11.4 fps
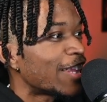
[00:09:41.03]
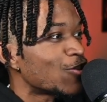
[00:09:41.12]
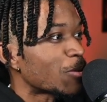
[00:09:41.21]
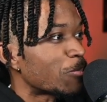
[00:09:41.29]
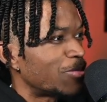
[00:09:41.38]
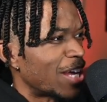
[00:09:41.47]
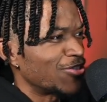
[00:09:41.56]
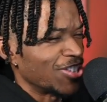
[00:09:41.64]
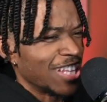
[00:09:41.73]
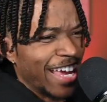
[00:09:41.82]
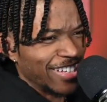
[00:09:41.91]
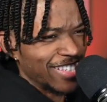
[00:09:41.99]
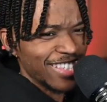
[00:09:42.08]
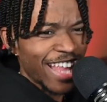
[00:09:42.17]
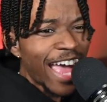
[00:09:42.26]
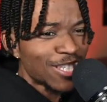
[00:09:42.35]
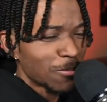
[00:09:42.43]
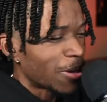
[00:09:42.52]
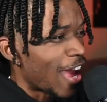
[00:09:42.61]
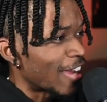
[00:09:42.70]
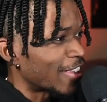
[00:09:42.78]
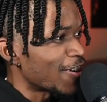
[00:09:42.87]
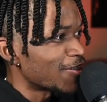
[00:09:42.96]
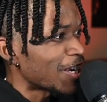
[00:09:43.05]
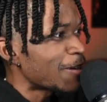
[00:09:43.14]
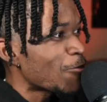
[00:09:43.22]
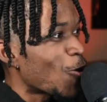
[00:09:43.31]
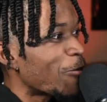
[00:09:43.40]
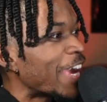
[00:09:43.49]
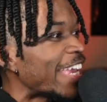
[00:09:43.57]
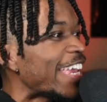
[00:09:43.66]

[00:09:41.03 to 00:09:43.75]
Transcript: There's a there's just like a snatch block. There's emo.